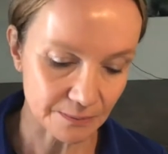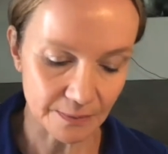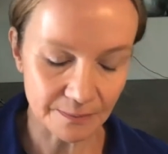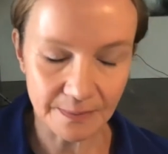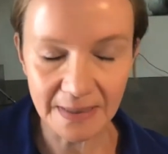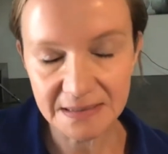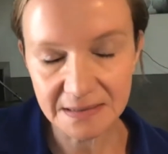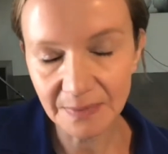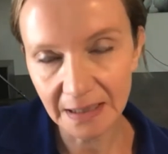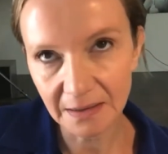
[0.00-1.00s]

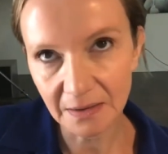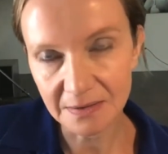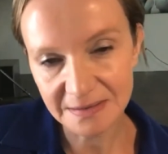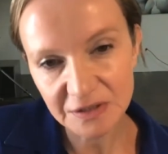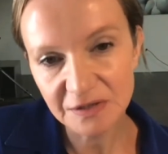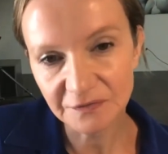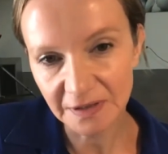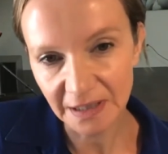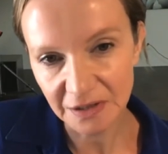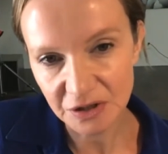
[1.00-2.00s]
my
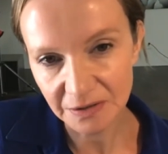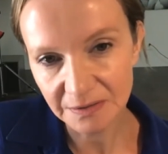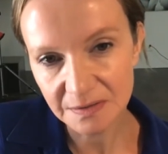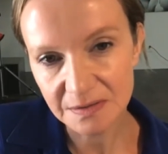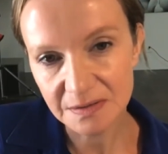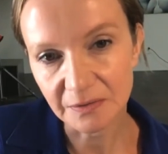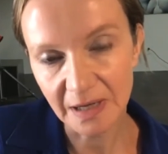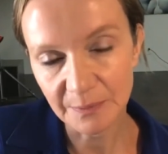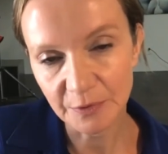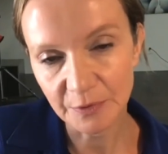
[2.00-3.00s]
certification. So
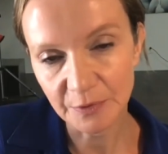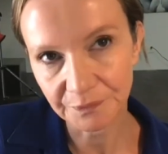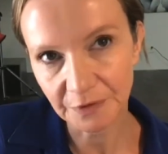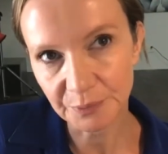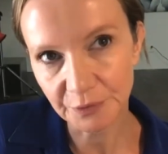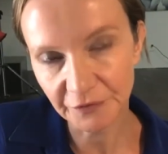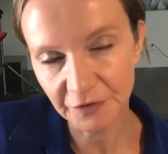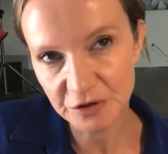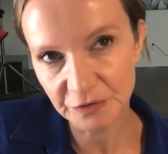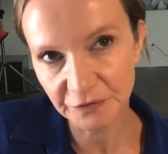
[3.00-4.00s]
I'm a
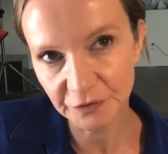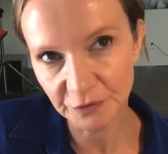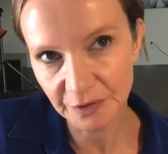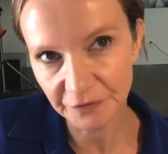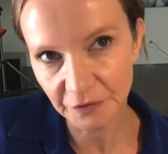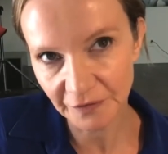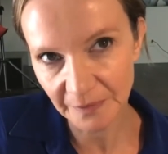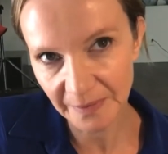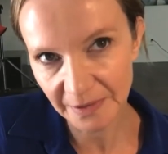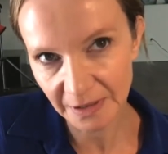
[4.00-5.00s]
professional photographer of
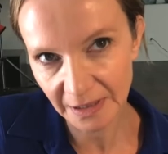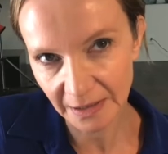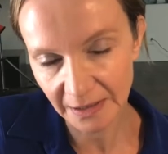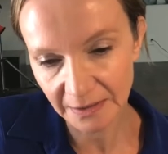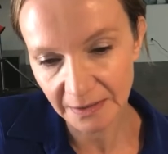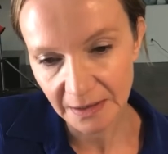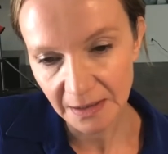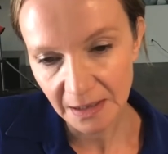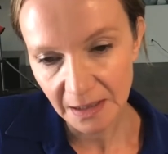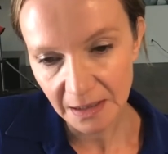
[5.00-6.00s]
America.
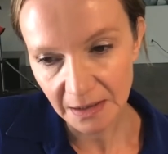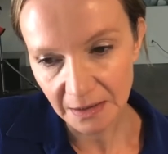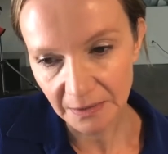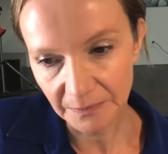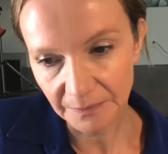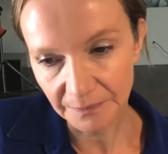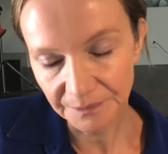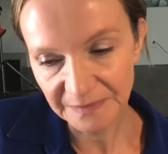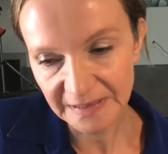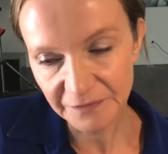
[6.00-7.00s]

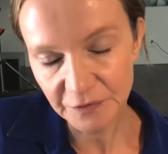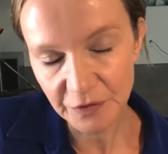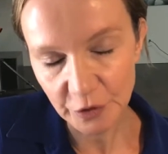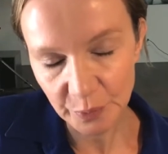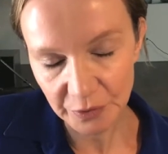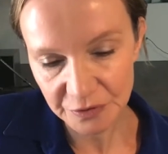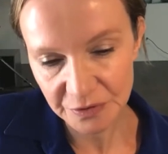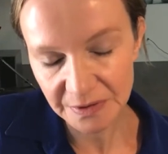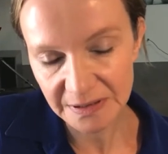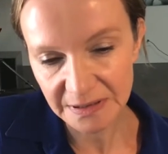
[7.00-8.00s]
Give you the
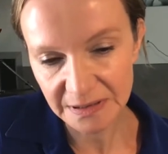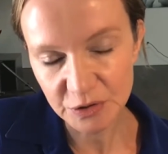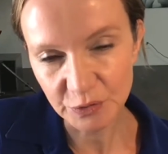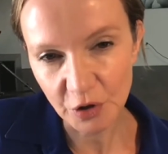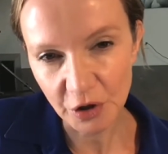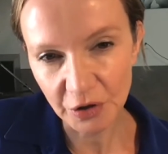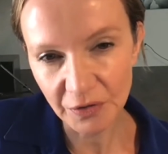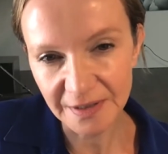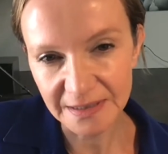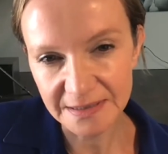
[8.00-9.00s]
opportunity to
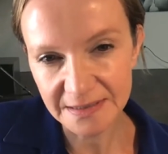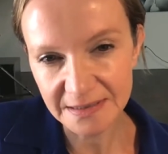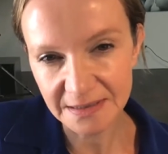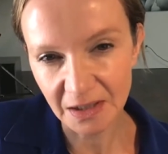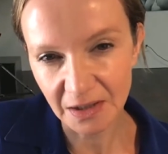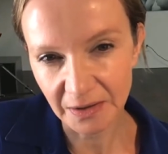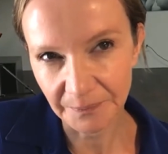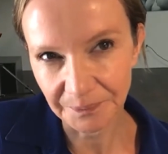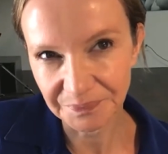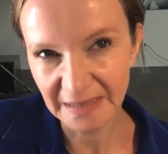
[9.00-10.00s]
earn this
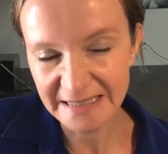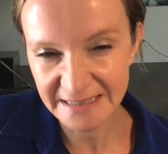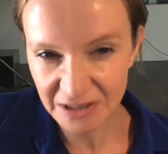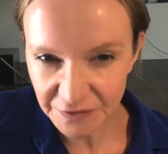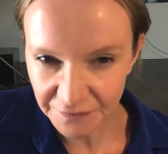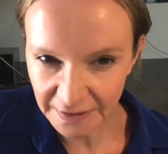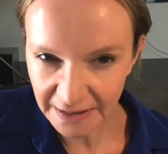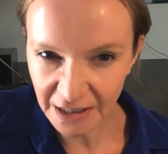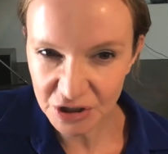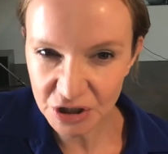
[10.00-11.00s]

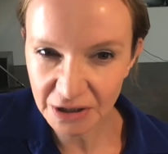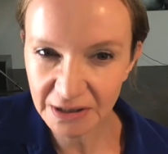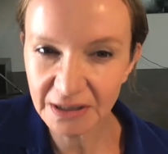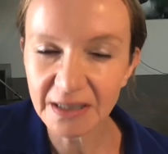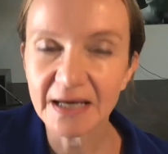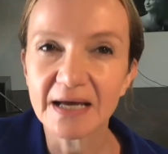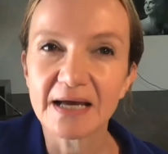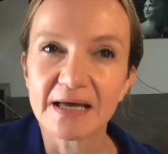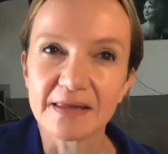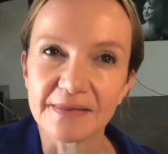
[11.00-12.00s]
certification.
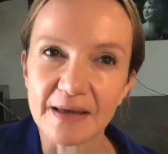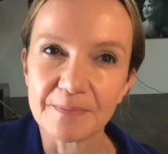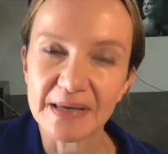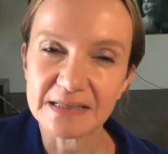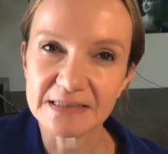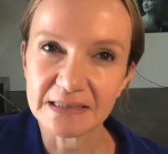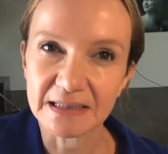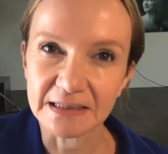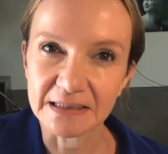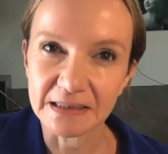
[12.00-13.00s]
That
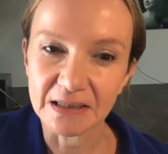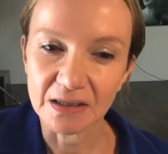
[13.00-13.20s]
basically